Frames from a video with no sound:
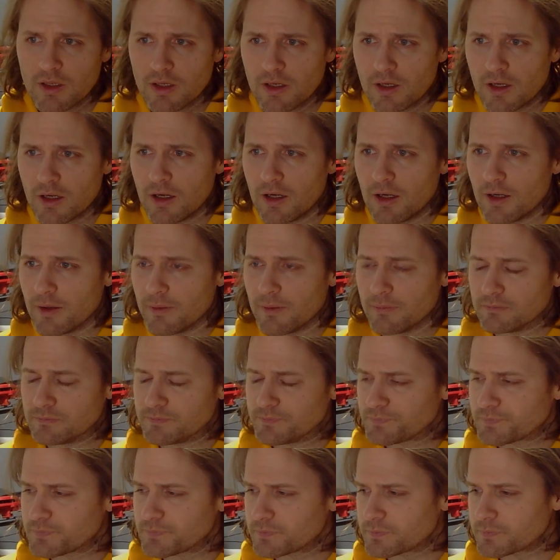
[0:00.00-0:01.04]
Um,
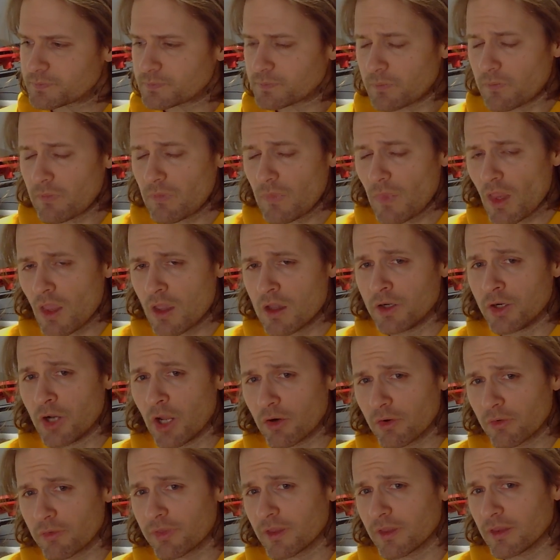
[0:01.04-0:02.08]

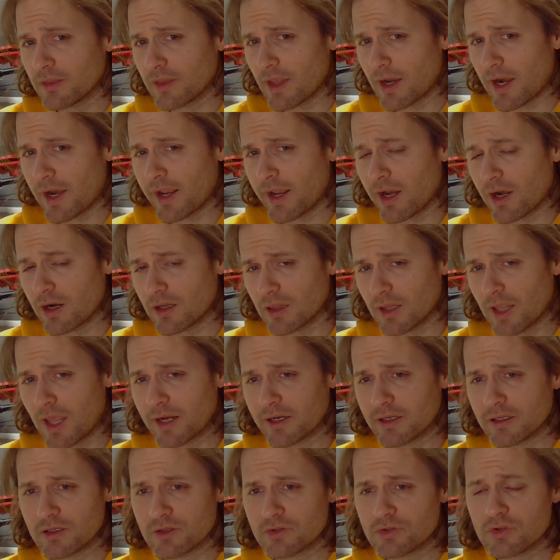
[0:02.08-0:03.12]
Another thing that I had a lot
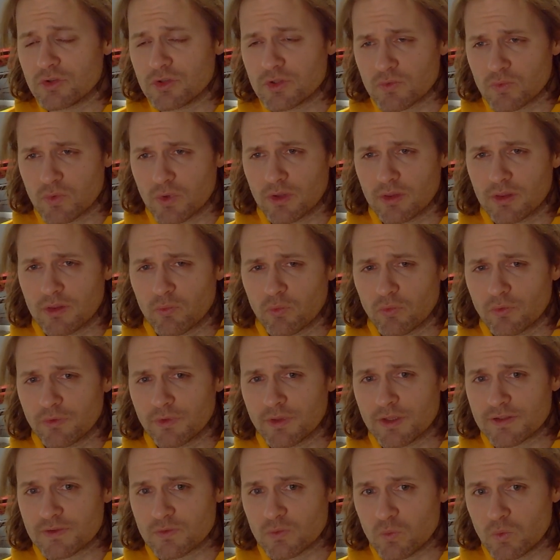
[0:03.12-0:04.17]
of issues with
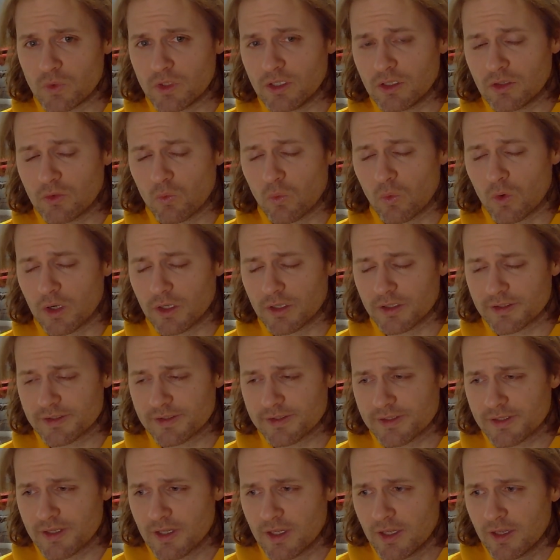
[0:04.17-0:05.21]
this week
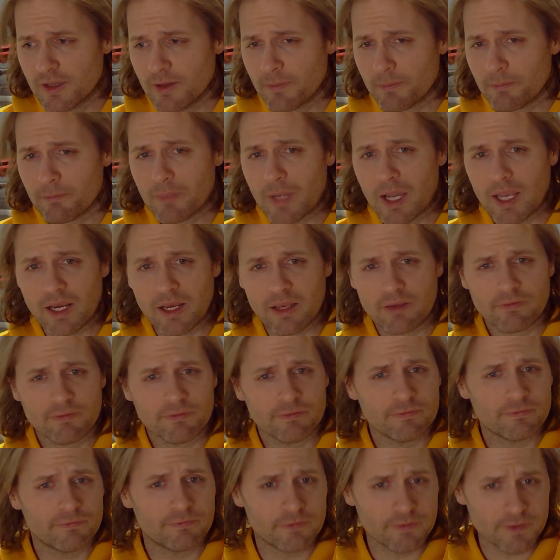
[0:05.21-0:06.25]
was my
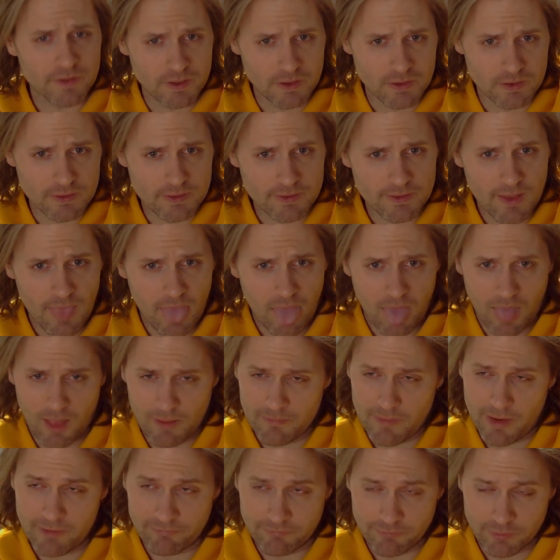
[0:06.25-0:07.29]

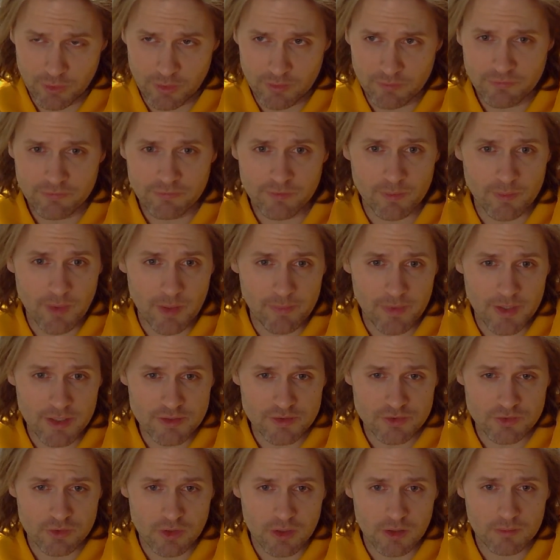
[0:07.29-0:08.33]
my foot for my bass
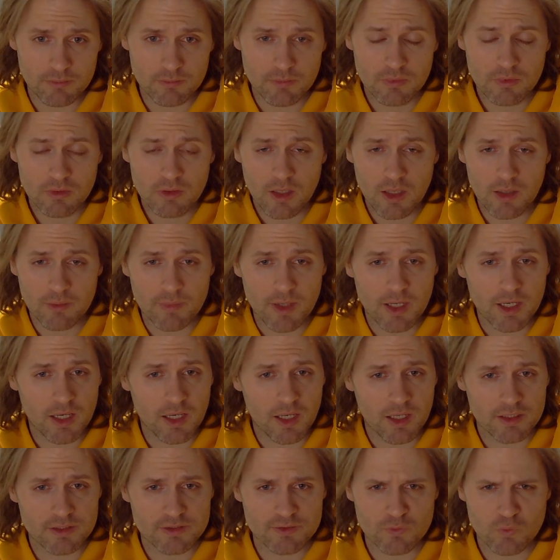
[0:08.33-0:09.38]
drum and my
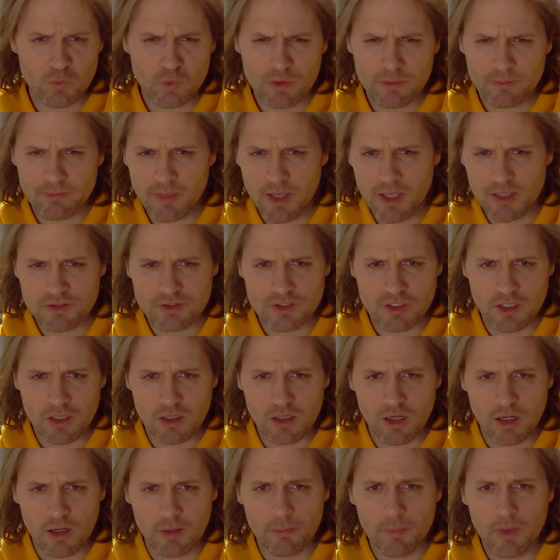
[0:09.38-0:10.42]
hands weren't matching
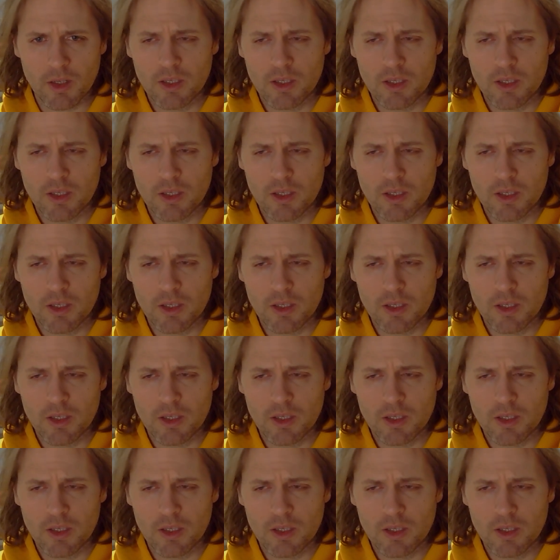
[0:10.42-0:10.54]
up.